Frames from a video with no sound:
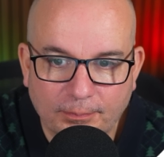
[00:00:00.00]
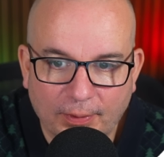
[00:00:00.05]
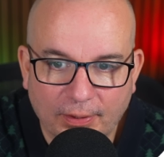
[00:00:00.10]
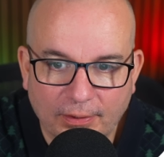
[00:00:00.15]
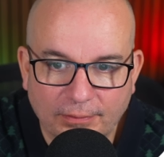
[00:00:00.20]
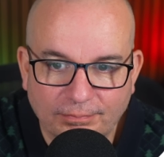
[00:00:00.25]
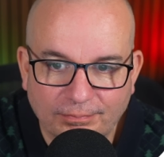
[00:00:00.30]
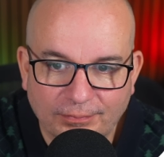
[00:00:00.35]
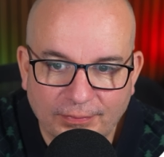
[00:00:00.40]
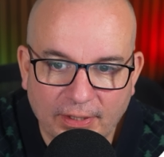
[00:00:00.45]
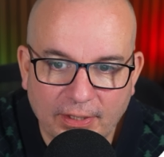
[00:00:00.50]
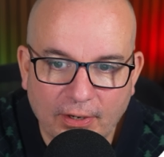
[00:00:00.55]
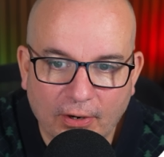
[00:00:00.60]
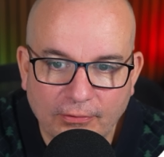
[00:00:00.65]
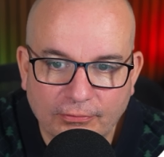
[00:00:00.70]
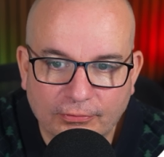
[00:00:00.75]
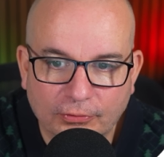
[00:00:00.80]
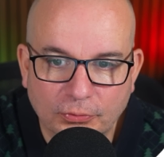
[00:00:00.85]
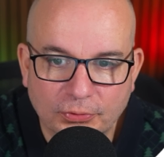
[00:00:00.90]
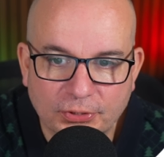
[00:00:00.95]
but the
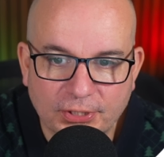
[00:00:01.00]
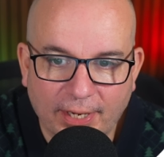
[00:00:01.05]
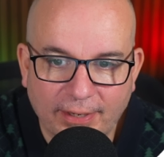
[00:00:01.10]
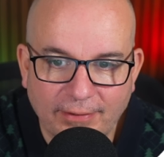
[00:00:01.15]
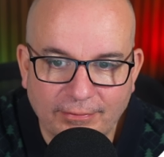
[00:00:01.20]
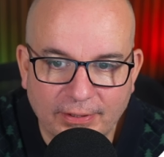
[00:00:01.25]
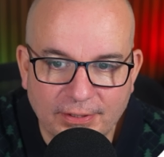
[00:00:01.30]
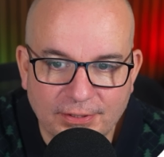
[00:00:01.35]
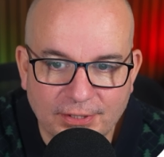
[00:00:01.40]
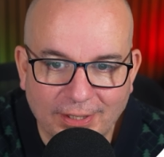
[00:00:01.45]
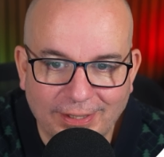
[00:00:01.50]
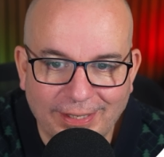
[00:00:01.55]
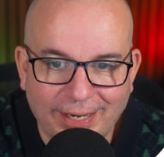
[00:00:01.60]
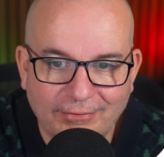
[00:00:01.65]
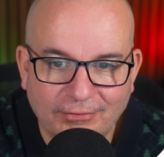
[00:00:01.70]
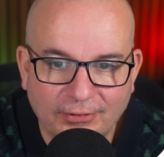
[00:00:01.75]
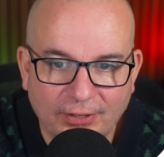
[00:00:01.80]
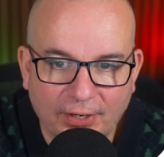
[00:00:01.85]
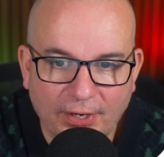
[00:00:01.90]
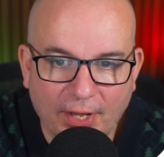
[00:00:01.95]
overall savings
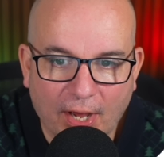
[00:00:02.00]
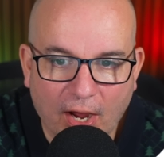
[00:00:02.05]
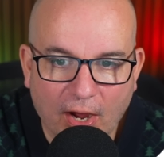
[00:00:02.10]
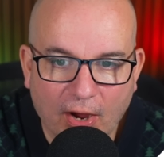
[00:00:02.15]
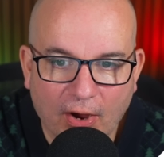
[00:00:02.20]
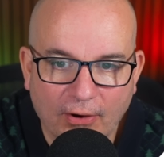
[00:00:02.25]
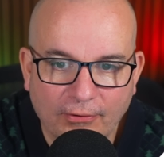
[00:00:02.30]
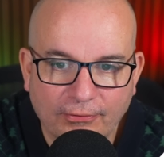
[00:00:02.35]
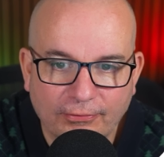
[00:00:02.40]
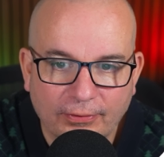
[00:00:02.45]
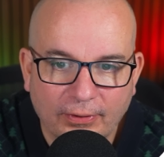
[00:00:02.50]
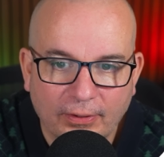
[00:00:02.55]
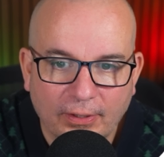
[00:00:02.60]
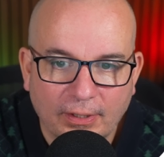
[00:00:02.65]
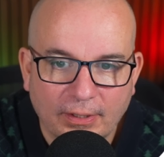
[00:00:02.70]
11.5,